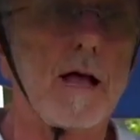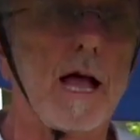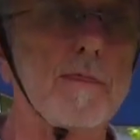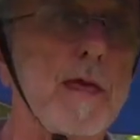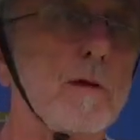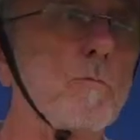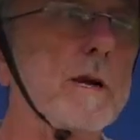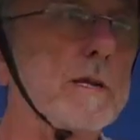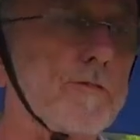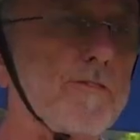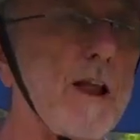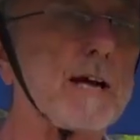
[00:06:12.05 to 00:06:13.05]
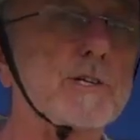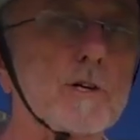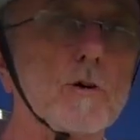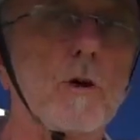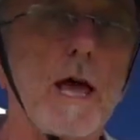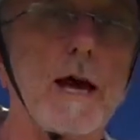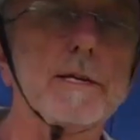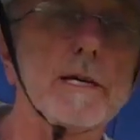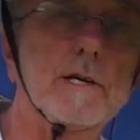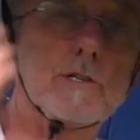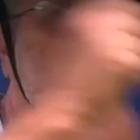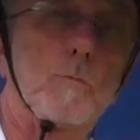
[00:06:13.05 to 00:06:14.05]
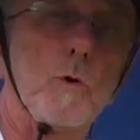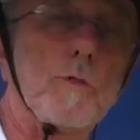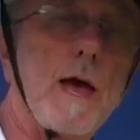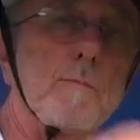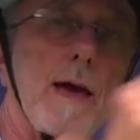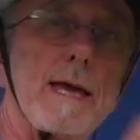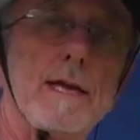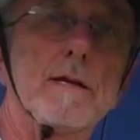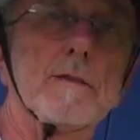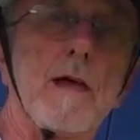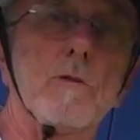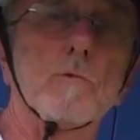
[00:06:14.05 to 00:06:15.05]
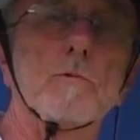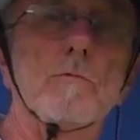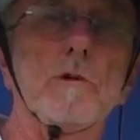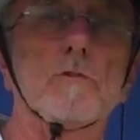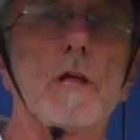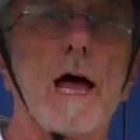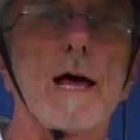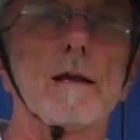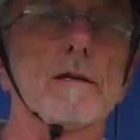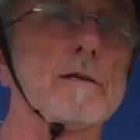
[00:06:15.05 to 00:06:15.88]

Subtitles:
and then when you flush it all out, you could just put that back in and that will restart it.